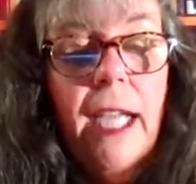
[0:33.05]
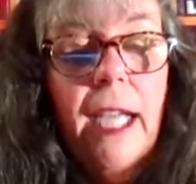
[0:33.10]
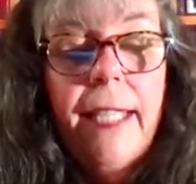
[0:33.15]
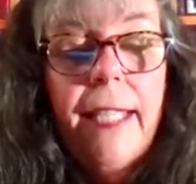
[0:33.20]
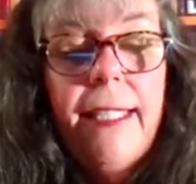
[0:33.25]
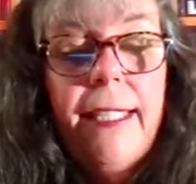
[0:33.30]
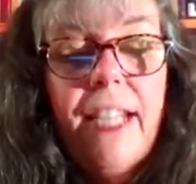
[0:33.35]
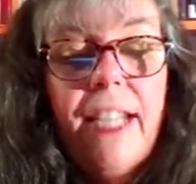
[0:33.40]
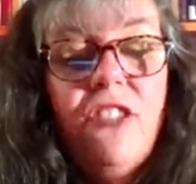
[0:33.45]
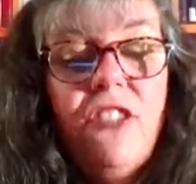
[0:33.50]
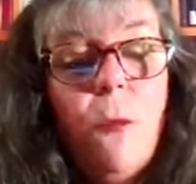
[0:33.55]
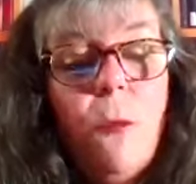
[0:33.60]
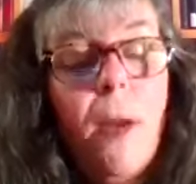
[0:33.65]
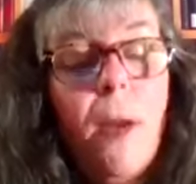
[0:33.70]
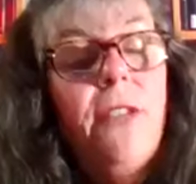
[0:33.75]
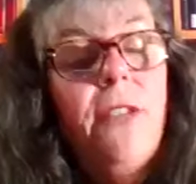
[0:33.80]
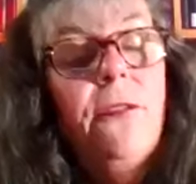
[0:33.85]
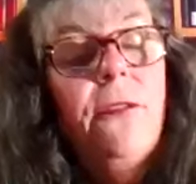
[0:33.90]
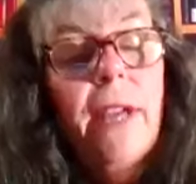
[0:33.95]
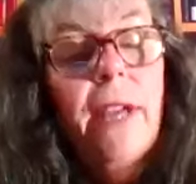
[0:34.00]
a
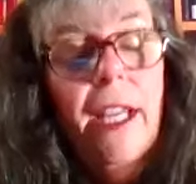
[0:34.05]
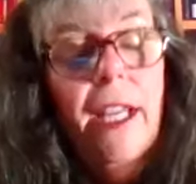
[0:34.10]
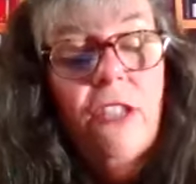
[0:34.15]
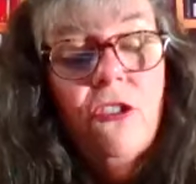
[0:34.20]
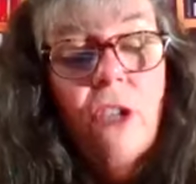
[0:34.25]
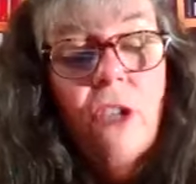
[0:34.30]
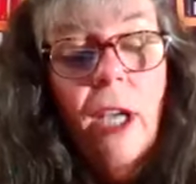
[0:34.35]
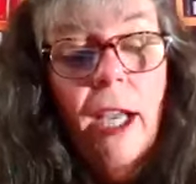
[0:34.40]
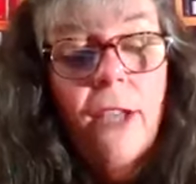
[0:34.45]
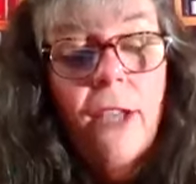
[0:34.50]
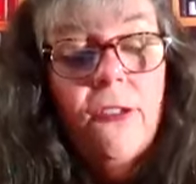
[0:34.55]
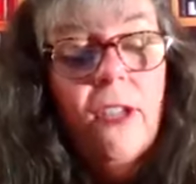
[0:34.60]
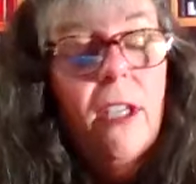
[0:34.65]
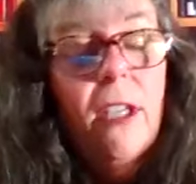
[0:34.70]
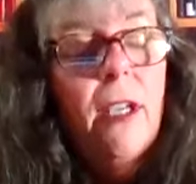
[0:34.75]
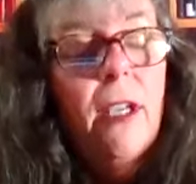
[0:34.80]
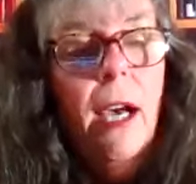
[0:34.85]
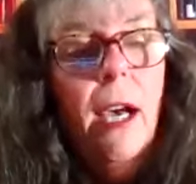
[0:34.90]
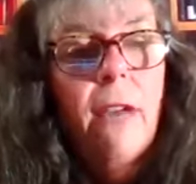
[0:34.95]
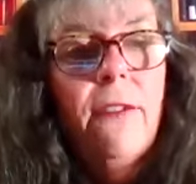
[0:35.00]
nationwide franchise
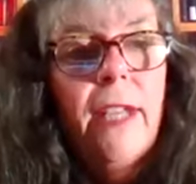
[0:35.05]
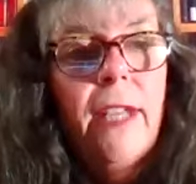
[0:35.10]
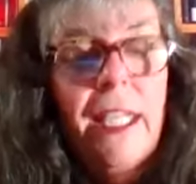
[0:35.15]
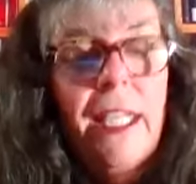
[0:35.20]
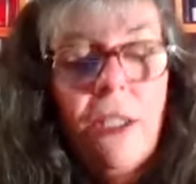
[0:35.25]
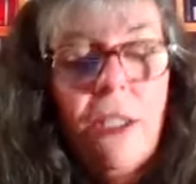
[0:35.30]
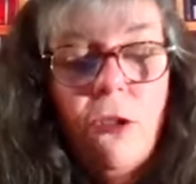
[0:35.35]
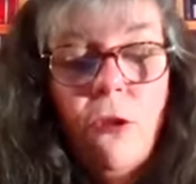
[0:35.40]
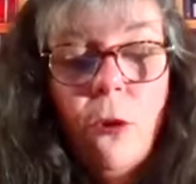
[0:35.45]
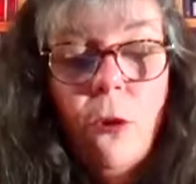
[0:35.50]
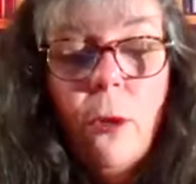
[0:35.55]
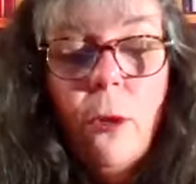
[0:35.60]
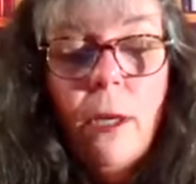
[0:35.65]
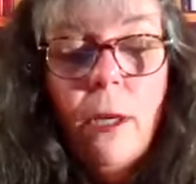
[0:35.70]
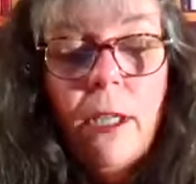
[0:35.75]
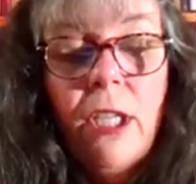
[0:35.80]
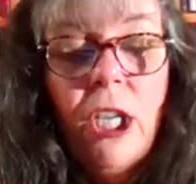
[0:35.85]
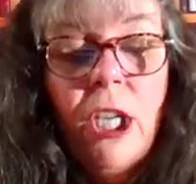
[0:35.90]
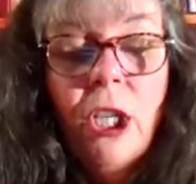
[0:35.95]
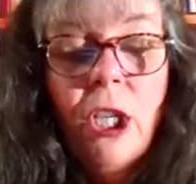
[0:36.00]
of
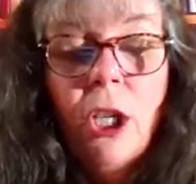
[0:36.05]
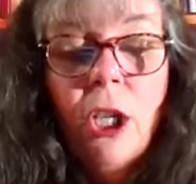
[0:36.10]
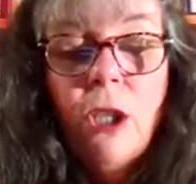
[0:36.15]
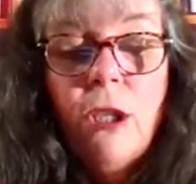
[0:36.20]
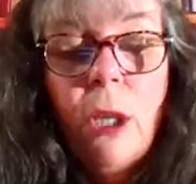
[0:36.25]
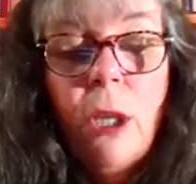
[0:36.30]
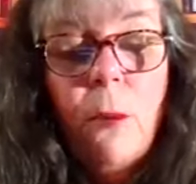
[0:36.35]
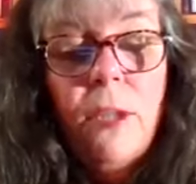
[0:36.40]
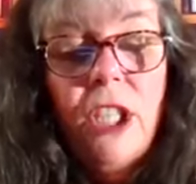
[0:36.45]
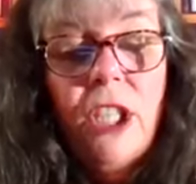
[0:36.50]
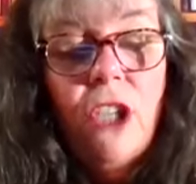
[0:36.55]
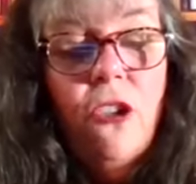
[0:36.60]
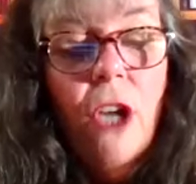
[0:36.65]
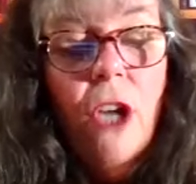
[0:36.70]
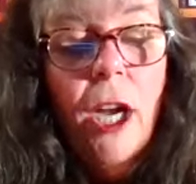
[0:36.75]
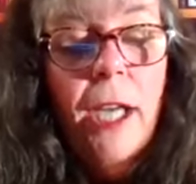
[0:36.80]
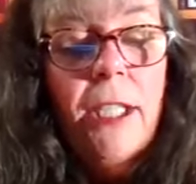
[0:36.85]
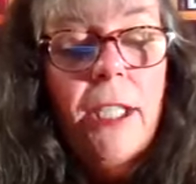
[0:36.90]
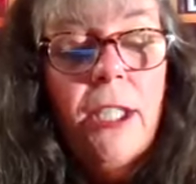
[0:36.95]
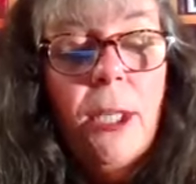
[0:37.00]
indoor,
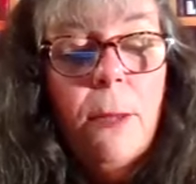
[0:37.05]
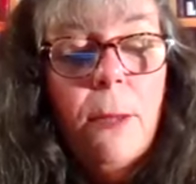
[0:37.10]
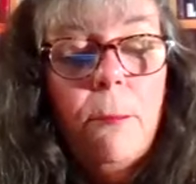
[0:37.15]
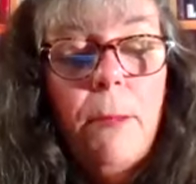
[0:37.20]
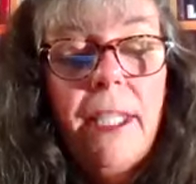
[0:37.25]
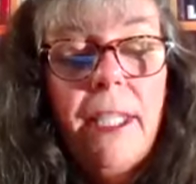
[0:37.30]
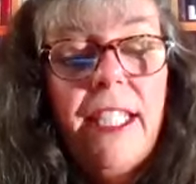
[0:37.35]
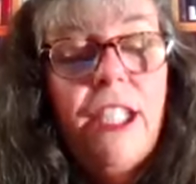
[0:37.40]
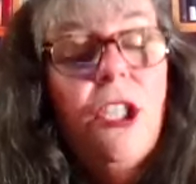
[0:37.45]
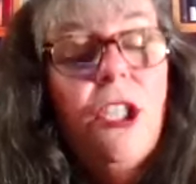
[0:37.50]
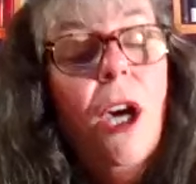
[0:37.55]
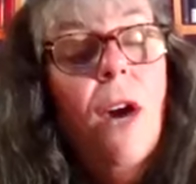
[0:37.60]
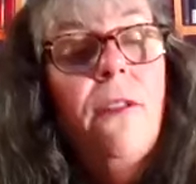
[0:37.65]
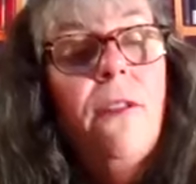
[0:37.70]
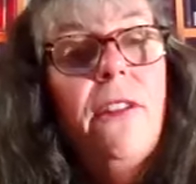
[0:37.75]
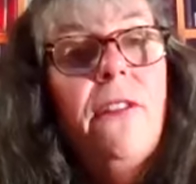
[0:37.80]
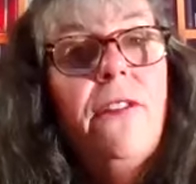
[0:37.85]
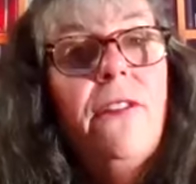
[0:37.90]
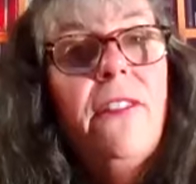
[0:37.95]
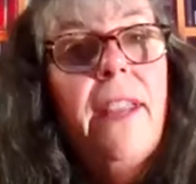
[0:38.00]
glow-in-the-dark mini golf
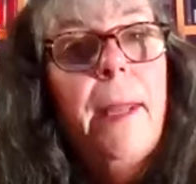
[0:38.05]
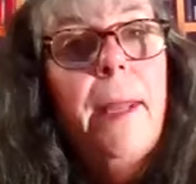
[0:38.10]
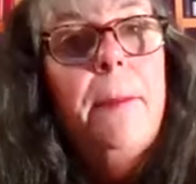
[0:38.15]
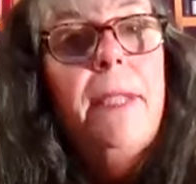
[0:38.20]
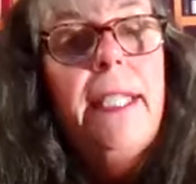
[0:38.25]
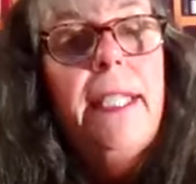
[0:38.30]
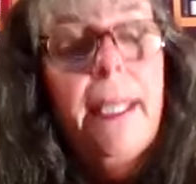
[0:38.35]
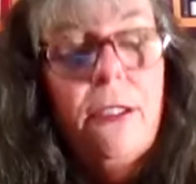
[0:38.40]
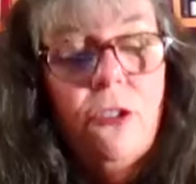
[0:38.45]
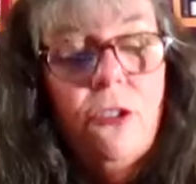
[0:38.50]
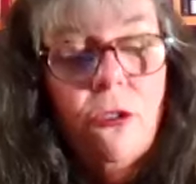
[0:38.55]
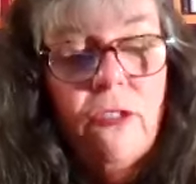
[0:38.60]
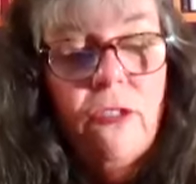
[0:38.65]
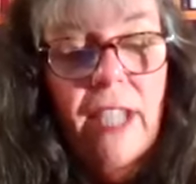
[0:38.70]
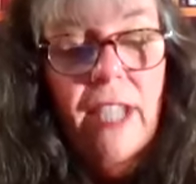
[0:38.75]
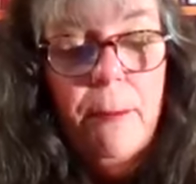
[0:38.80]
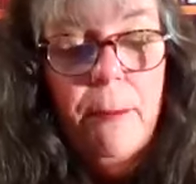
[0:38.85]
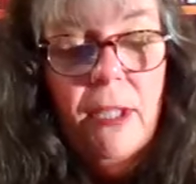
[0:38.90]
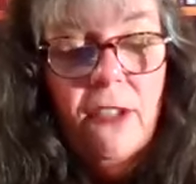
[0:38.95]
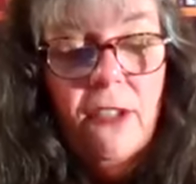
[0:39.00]
and family
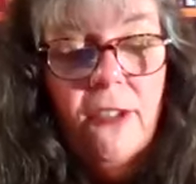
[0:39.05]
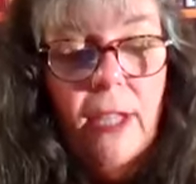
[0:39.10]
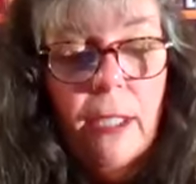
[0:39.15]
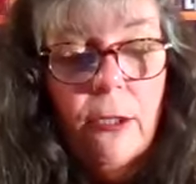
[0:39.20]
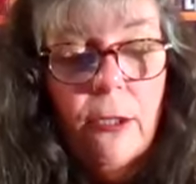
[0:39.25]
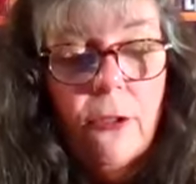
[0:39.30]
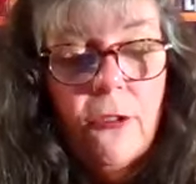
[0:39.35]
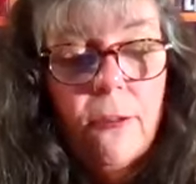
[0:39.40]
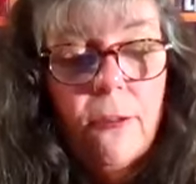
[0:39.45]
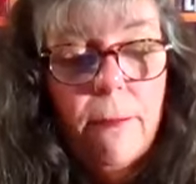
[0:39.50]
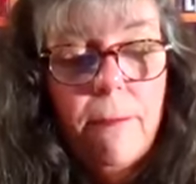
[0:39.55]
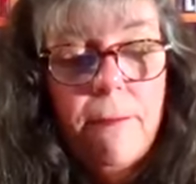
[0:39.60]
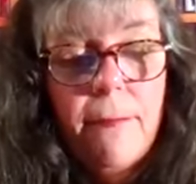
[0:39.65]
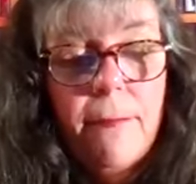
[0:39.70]
entertainment centers.